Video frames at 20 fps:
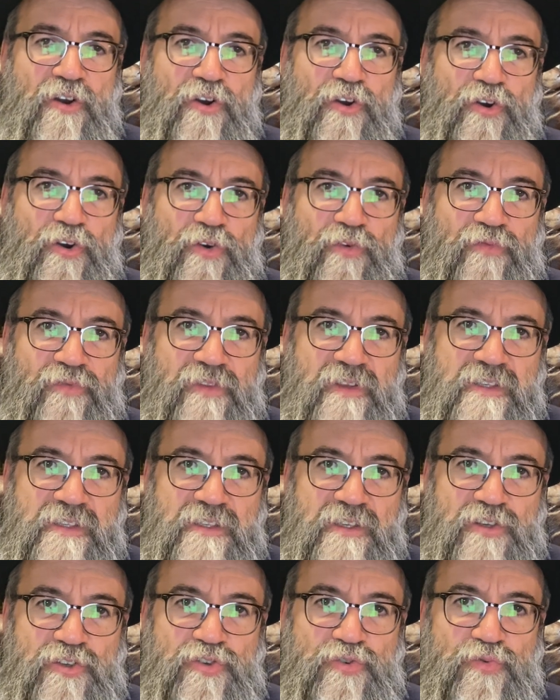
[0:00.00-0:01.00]
of this
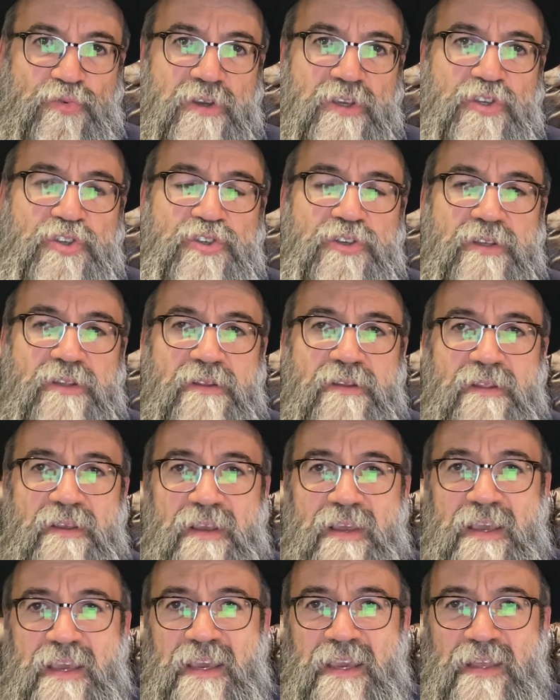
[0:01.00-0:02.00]
situation,
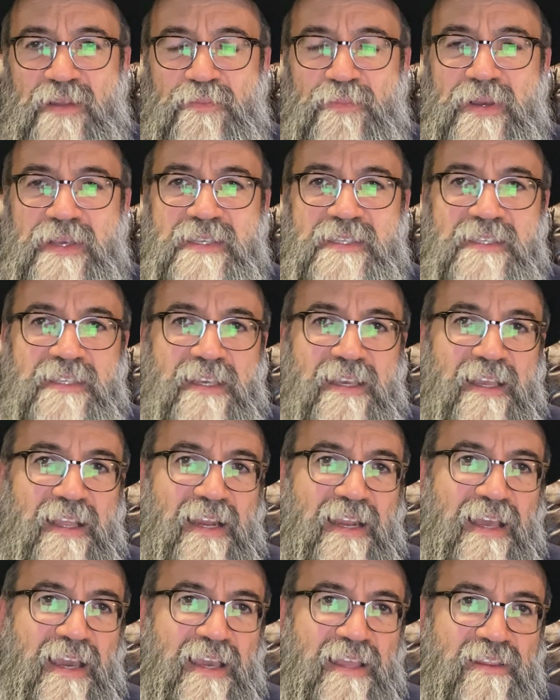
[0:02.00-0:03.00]
and
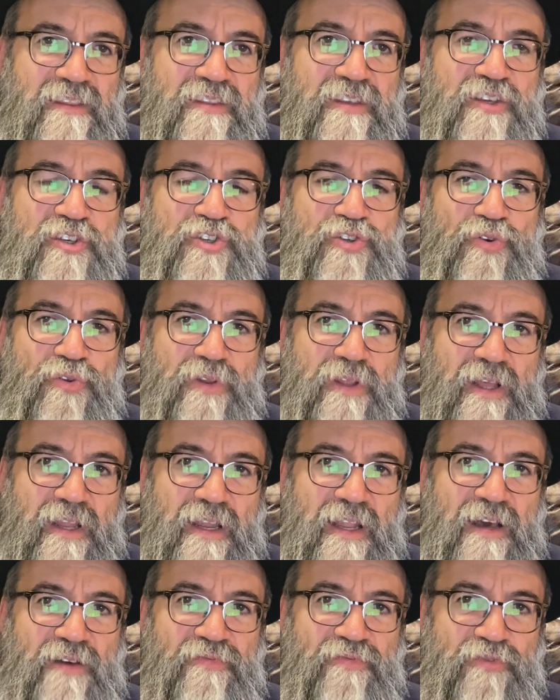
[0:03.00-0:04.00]
basically
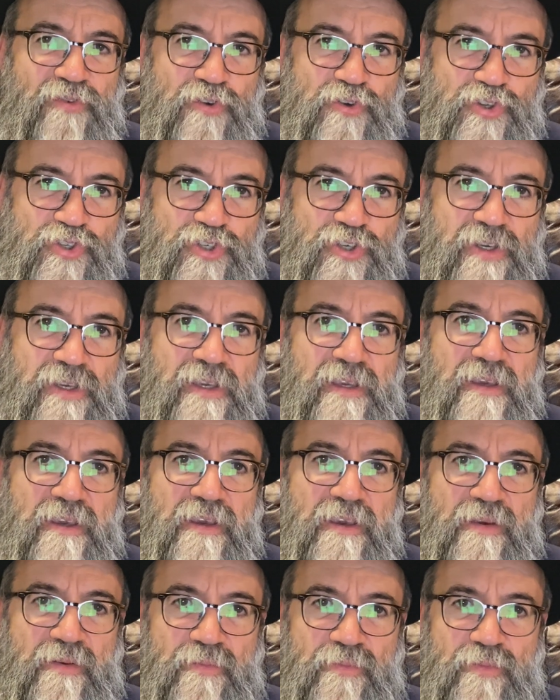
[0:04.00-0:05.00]
additional hafroshe
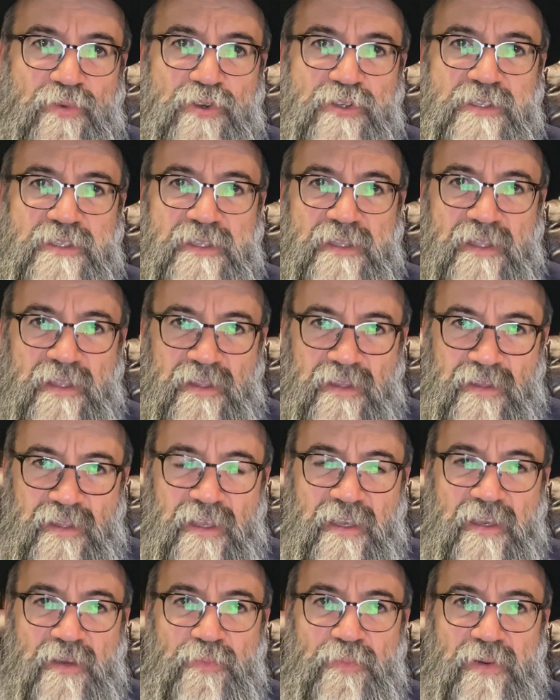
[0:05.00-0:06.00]
must
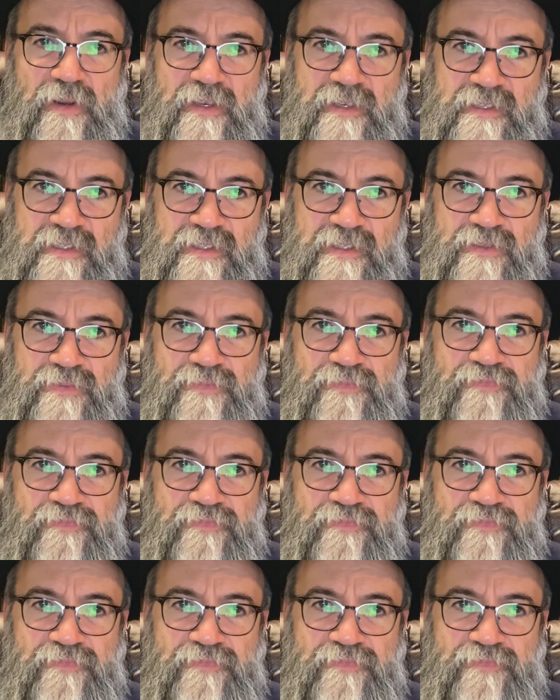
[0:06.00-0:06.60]
take place.